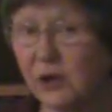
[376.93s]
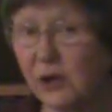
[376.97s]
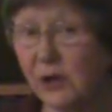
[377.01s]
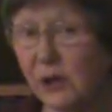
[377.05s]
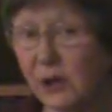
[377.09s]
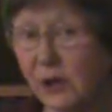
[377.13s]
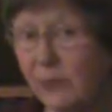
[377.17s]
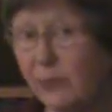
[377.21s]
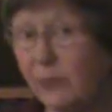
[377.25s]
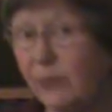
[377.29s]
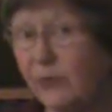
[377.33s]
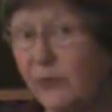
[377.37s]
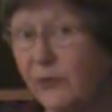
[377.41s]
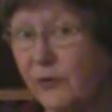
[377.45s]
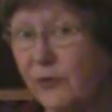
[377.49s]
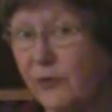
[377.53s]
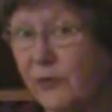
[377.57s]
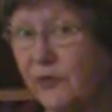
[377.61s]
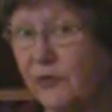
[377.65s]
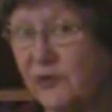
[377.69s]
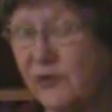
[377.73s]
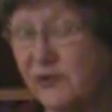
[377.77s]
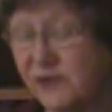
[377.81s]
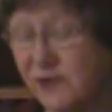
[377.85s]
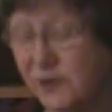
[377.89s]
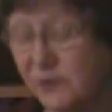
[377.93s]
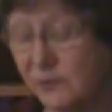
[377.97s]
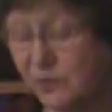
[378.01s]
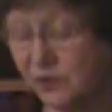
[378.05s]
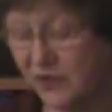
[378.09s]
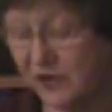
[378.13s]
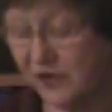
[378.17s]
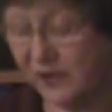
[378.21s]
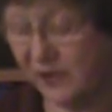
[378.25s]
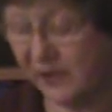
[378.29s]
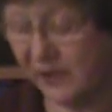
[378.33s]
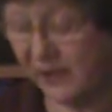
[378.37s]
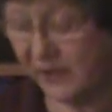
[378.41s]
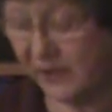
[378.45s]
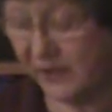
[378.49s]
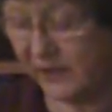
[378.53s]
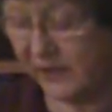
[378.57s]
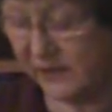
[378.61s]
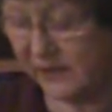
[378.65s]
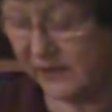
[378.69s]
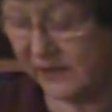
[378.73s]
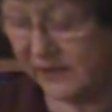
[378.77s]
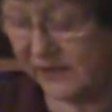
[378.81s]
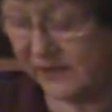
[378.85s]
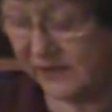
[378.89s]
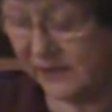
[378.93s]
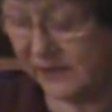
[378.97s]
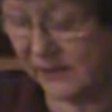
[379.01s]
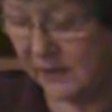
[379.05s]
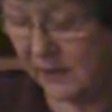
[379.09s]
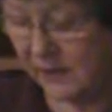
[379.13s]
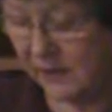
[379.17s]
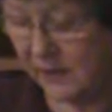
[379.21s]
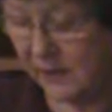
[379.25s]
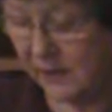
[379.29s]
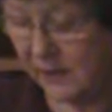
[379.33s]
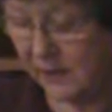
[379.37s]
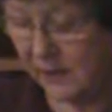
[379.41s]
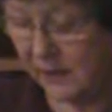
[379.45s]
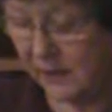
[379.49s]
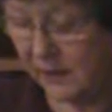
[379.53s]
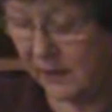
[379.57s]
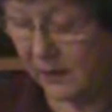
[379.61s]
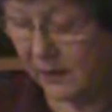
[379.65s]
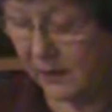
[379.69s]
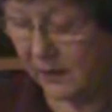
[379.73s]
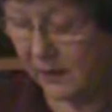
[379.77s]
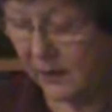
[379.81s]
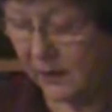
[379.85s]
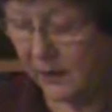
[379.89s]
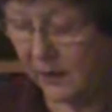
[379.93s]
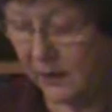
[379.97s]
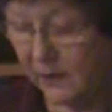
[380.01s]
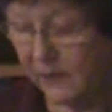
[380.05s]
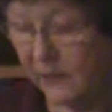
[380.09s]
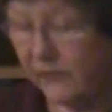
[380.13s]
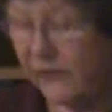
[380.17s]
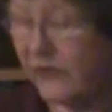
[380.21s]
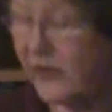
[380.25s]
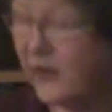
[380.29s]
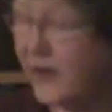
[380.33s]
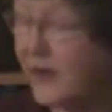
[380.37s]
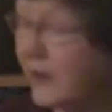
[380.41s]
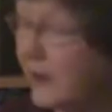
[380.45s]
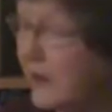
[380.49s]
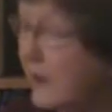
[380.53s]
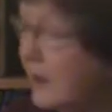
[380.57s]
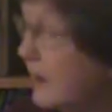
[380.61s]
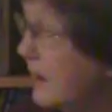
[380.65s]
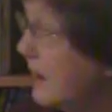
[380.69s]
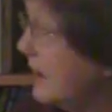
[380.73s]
up those subject headings. Then